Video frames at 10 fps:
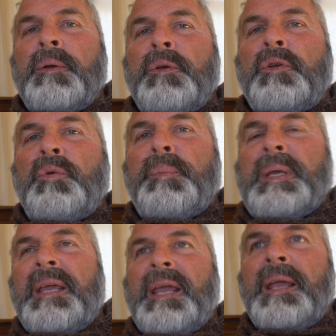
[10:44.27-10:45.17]
you
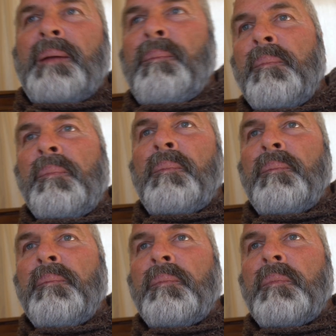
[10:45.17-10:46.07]
became
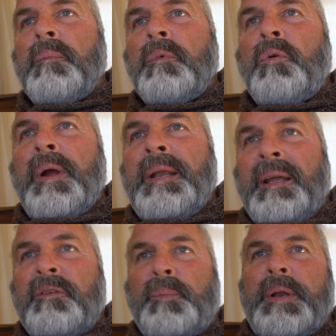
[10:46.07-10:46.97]
quite
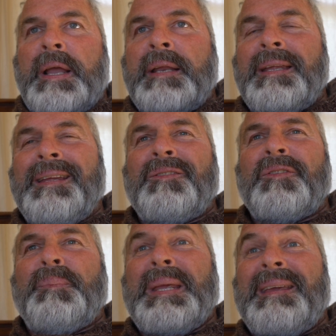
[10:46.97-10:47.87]
expert at,
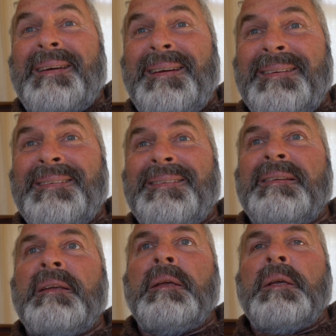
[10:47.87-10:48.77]
it's
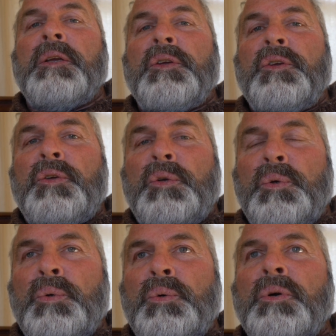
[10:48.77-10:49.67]
because
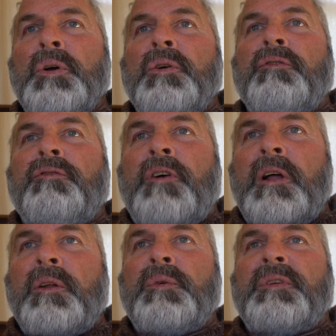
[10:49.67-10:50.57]
you
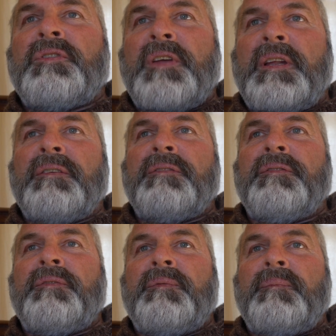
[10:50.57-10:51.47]
followed a set of